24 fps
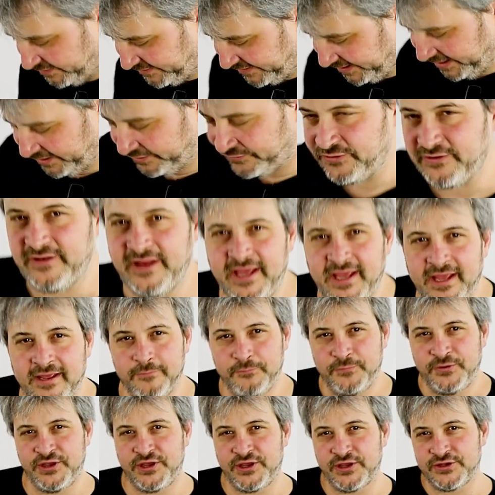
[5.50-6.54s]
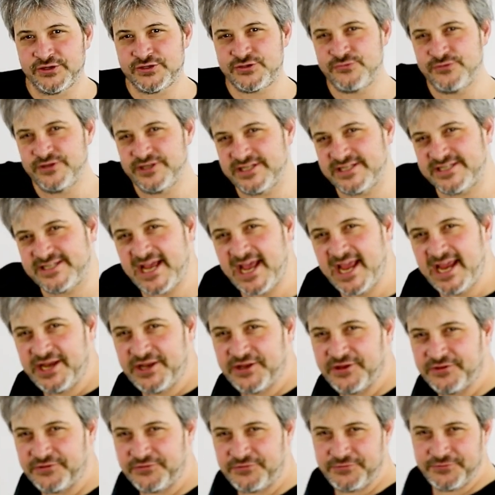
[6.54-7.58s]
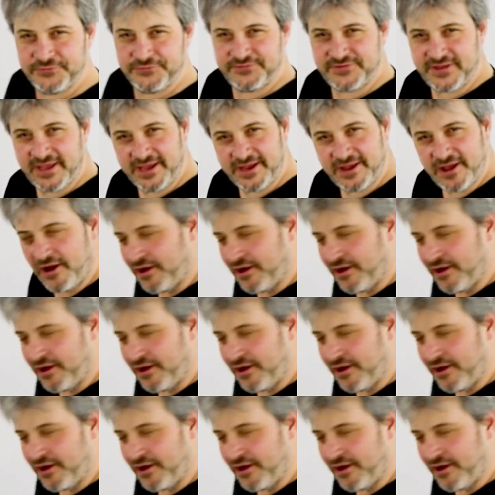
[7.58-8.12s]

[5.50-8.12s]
day today because we decided to take